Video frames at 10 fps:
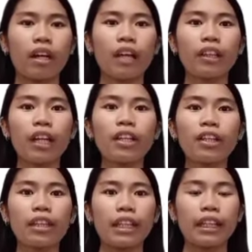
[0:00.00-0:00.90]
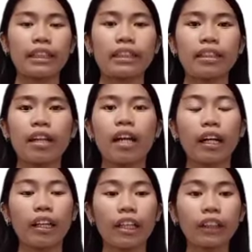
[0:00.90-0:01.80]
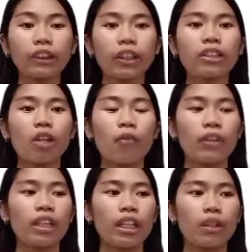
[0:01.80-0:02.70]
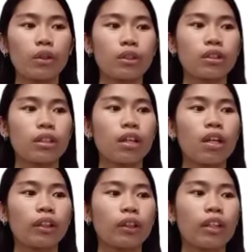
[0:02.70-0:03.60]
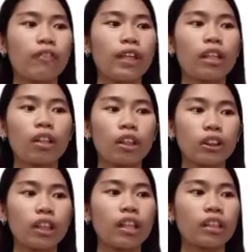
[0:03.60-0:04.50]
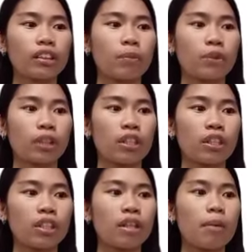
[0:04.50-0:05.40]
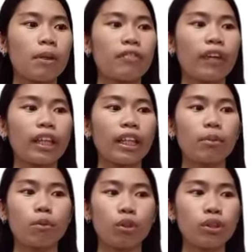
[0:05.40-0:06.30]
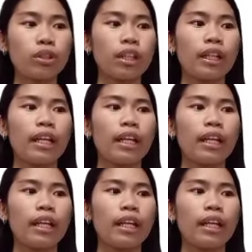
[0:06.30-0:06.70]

Another thing is, caricature is oftenly used to reveal cultural assumptions, prevailing moods,